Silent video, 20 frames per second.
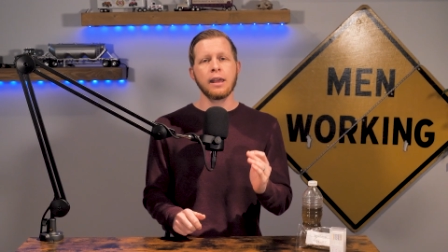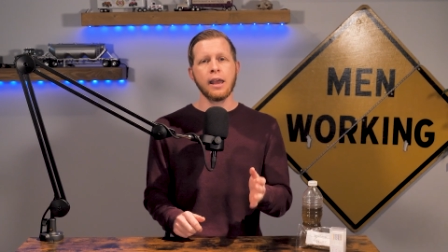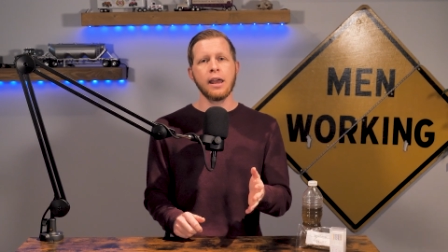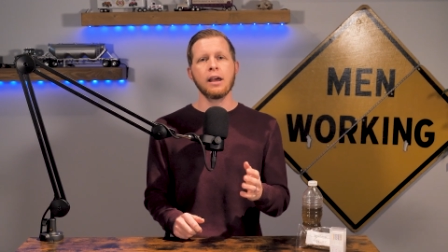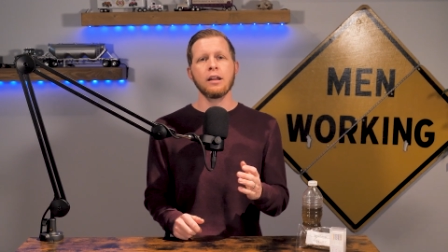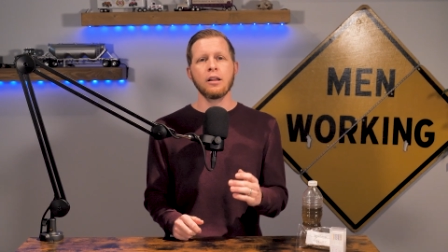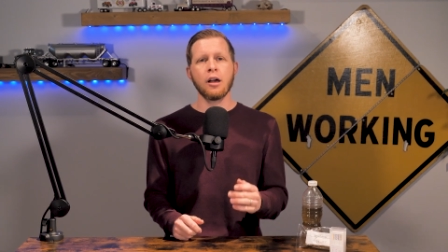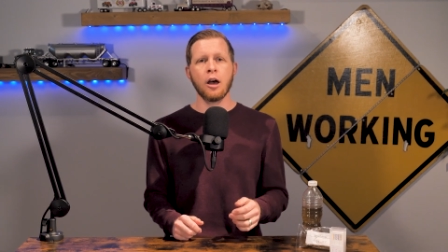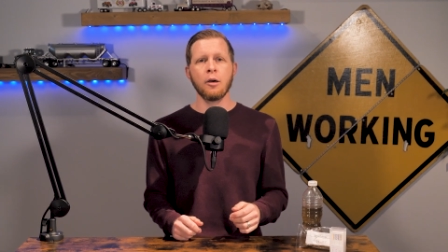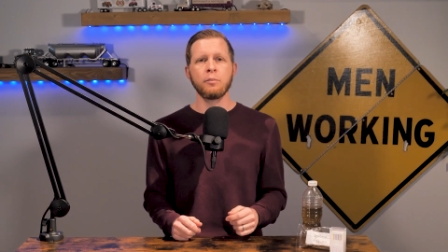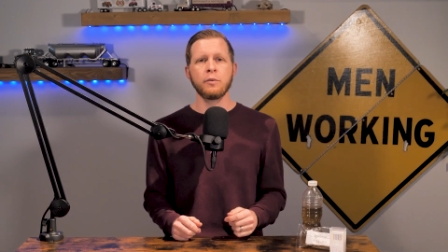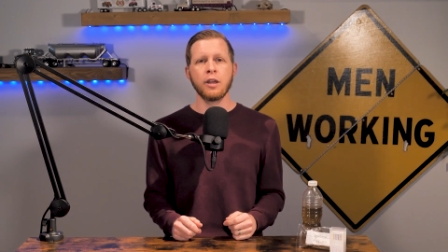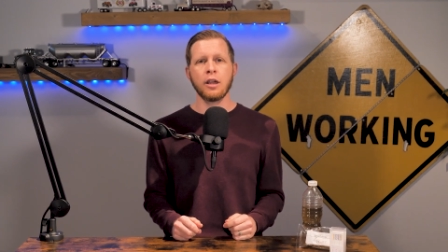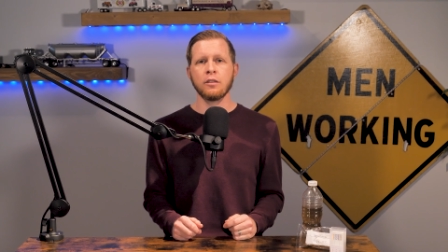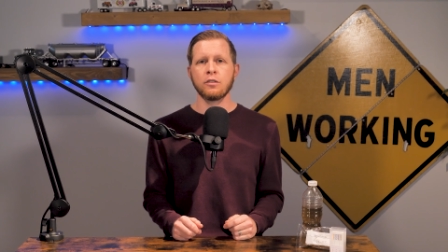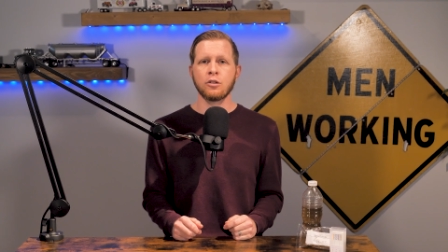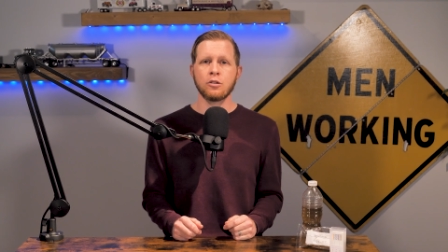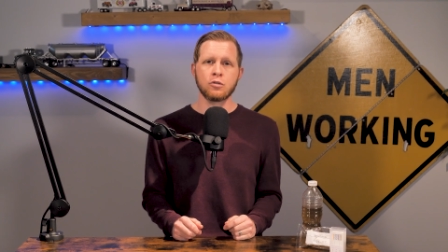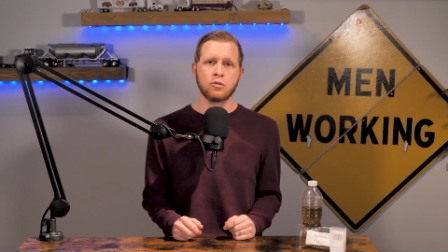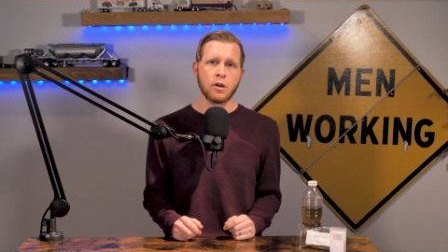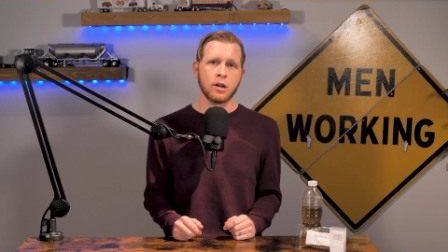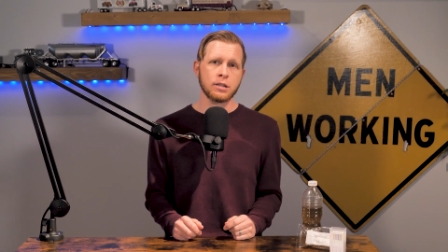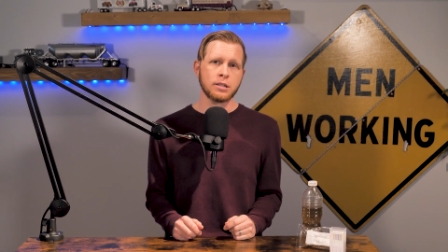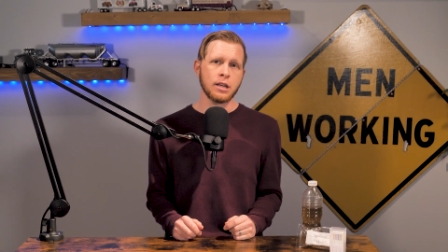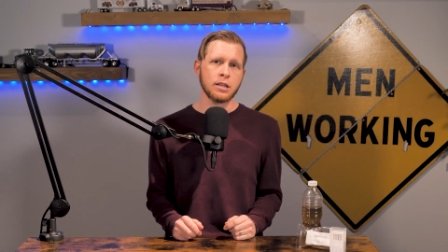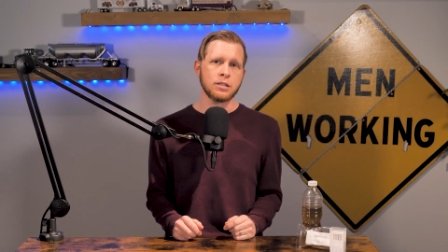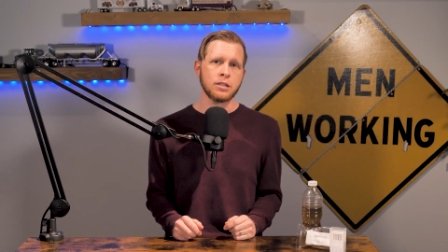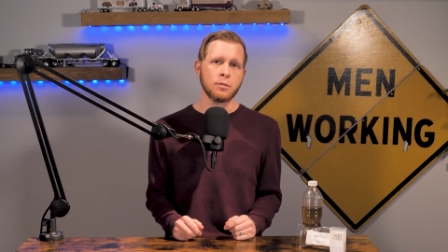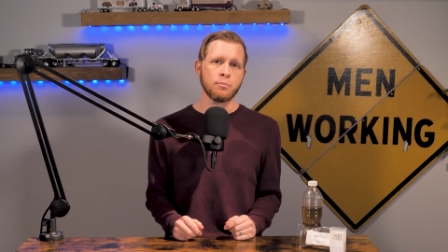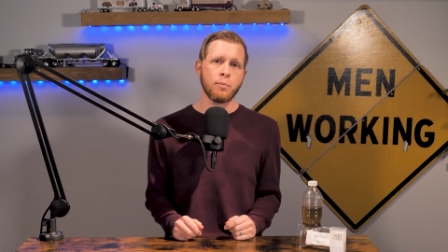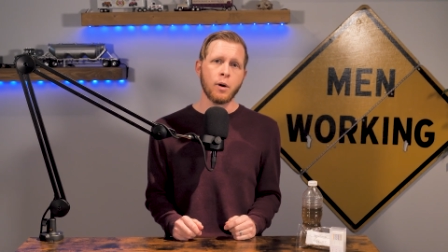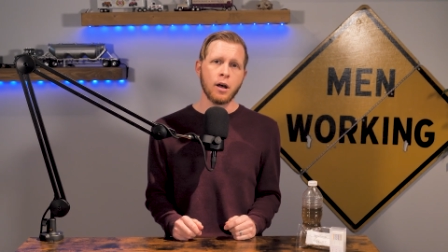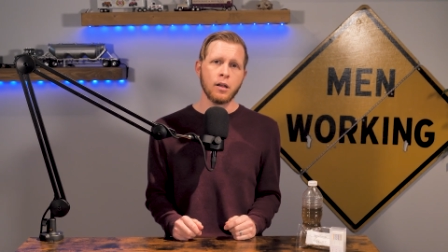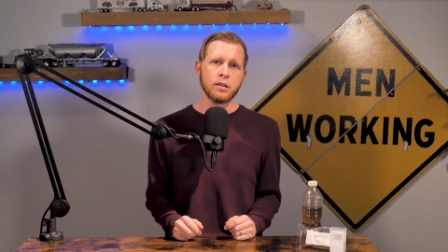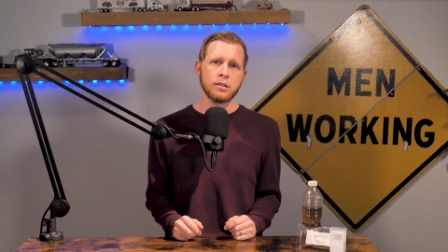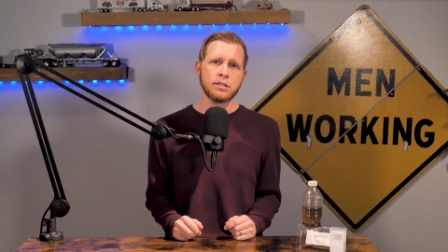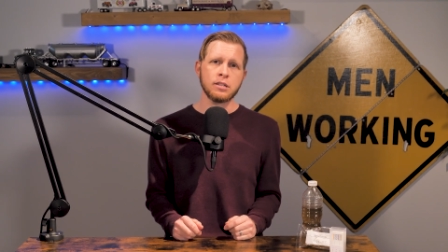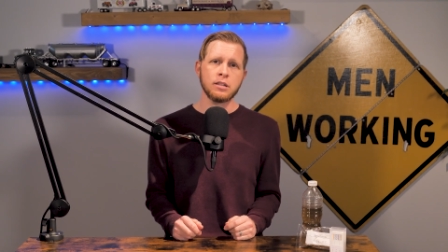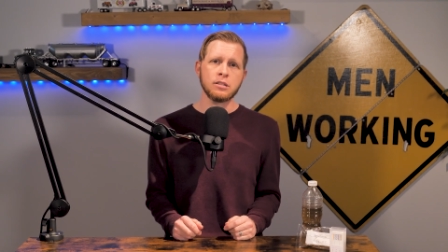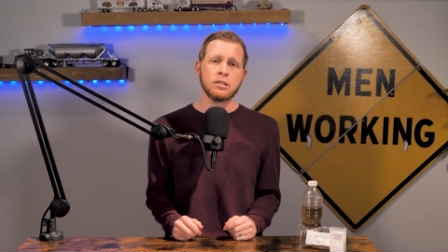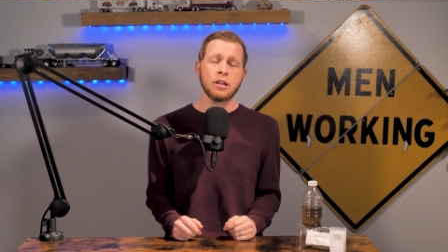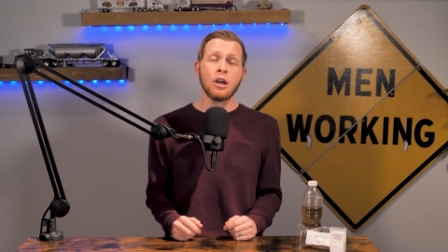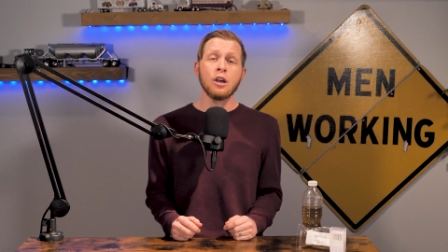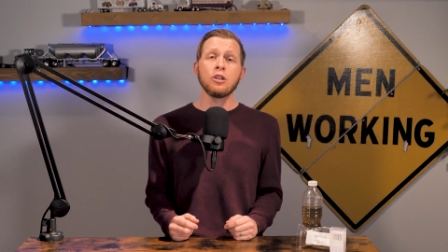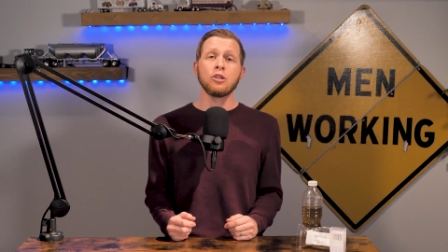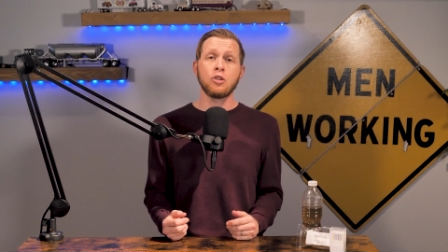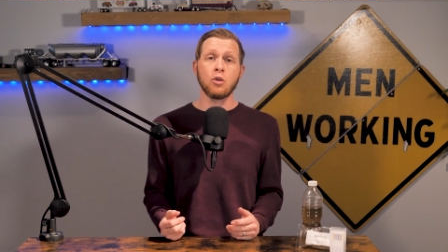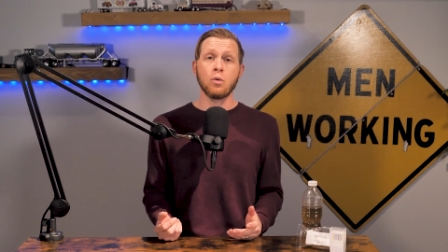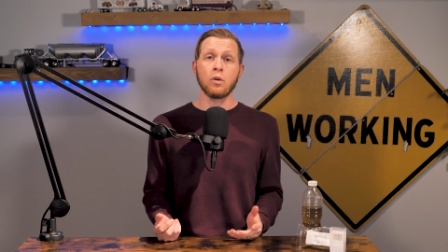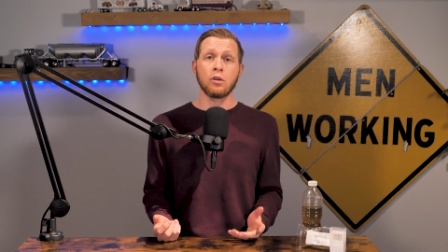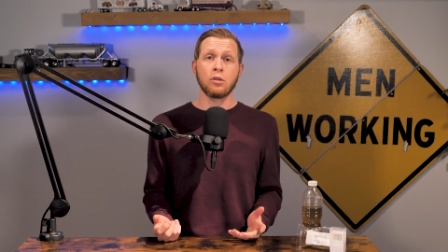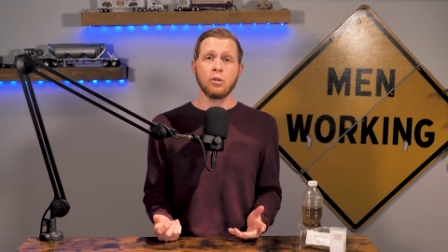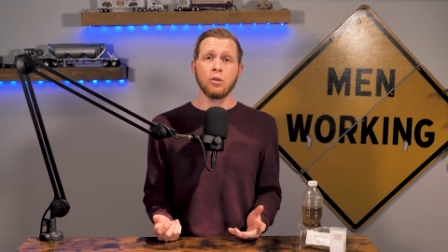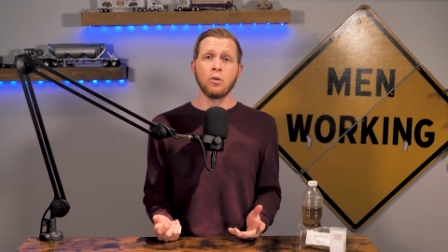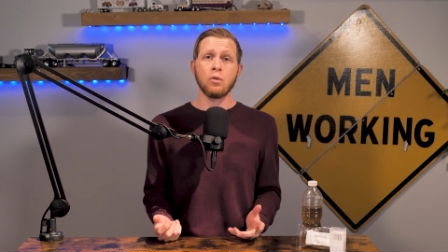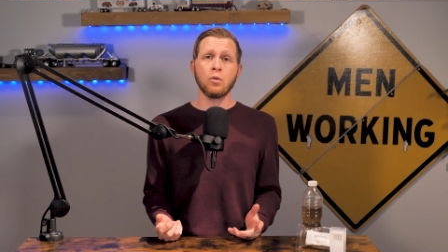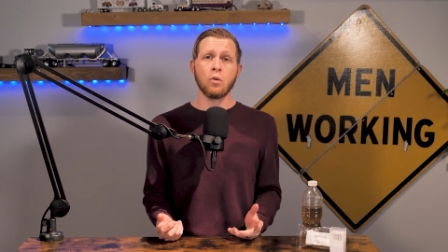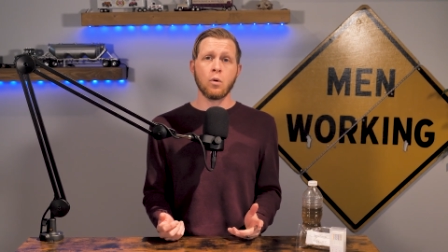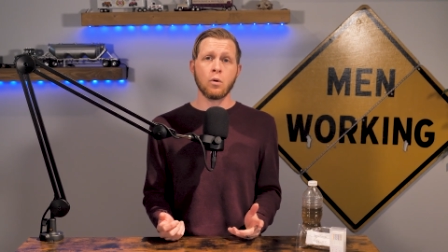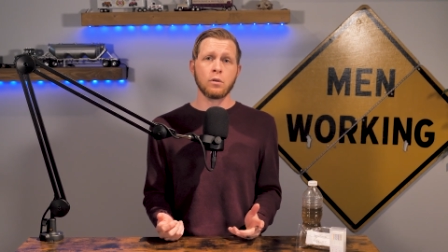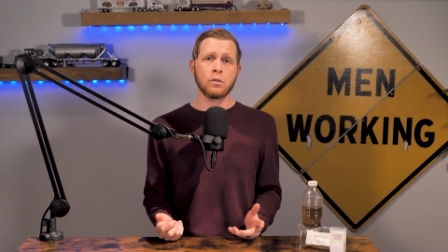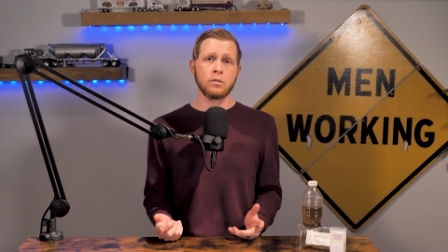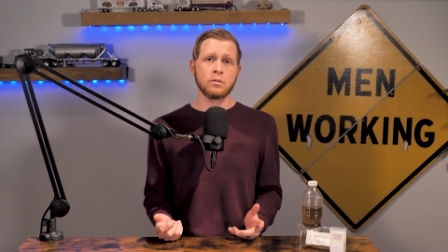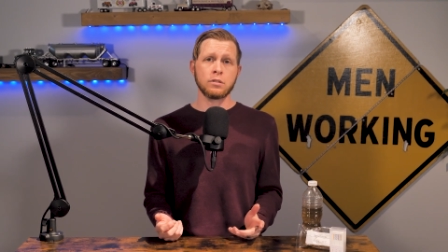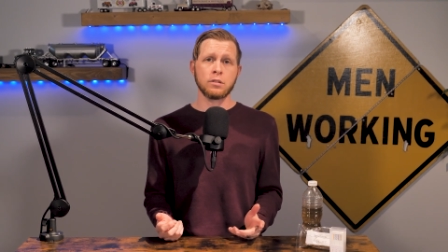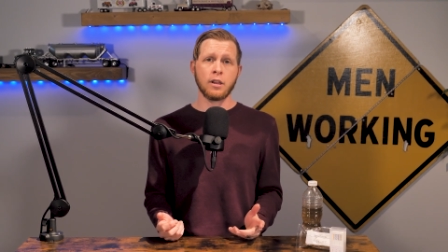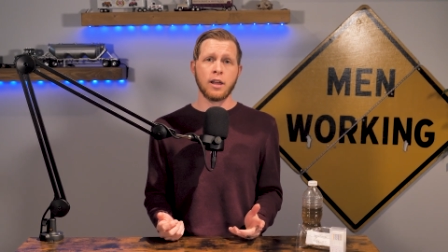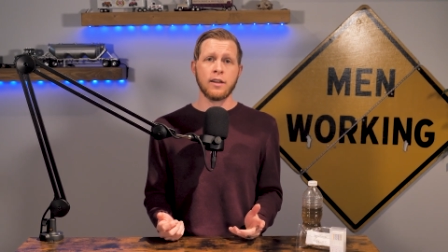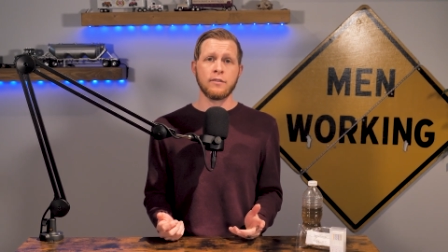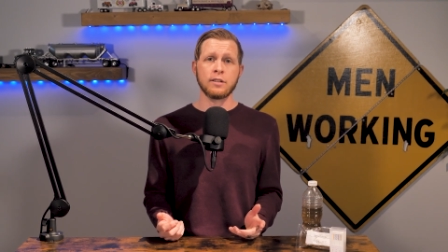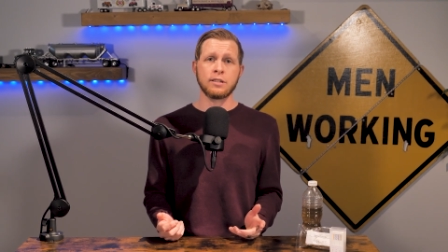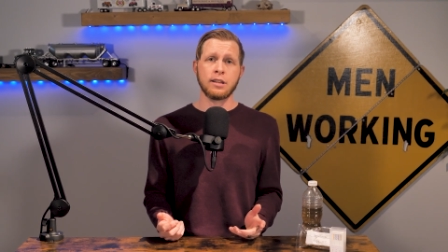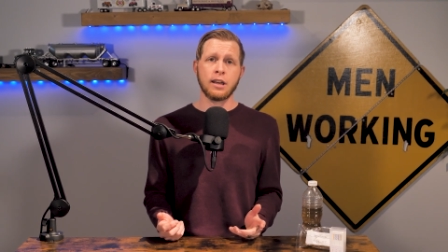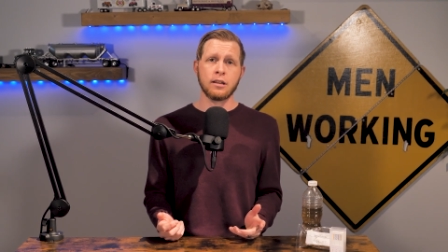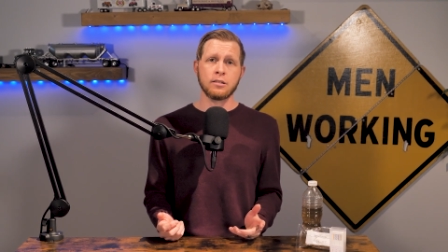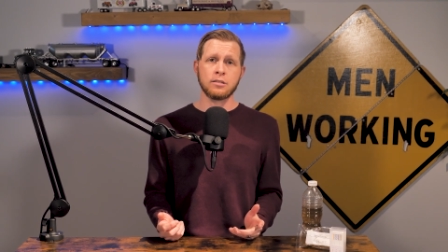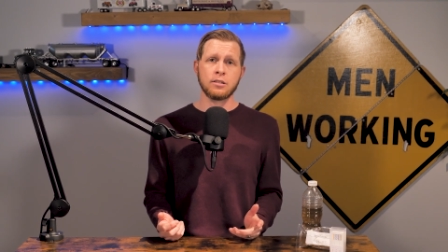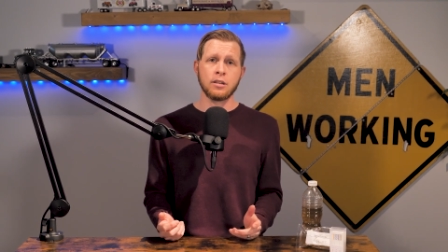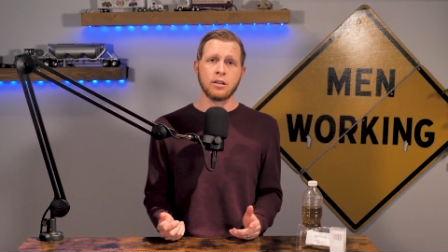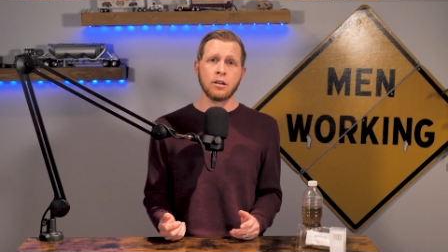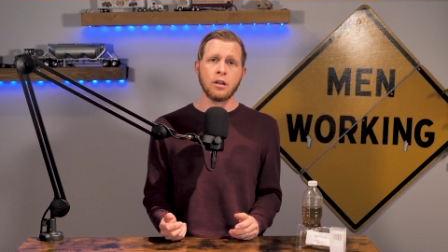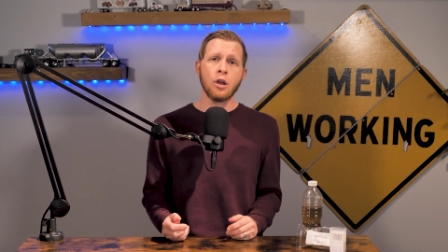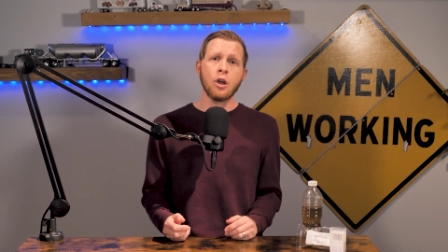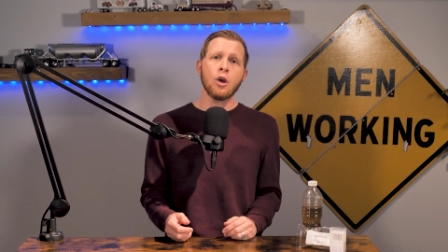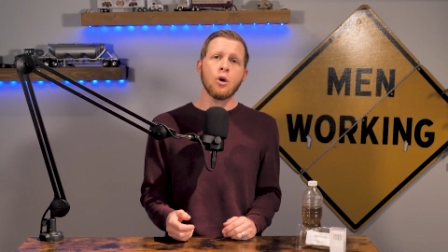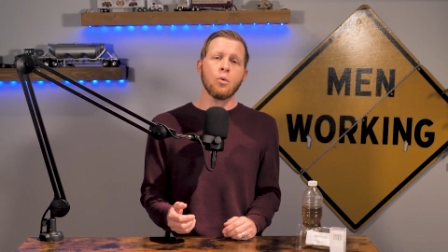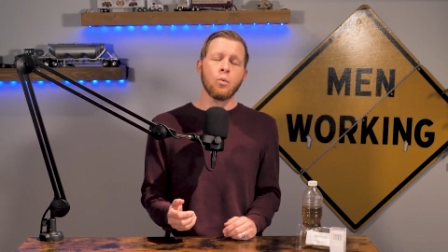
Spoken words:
can update their drug testing policies to include oral saliva testing,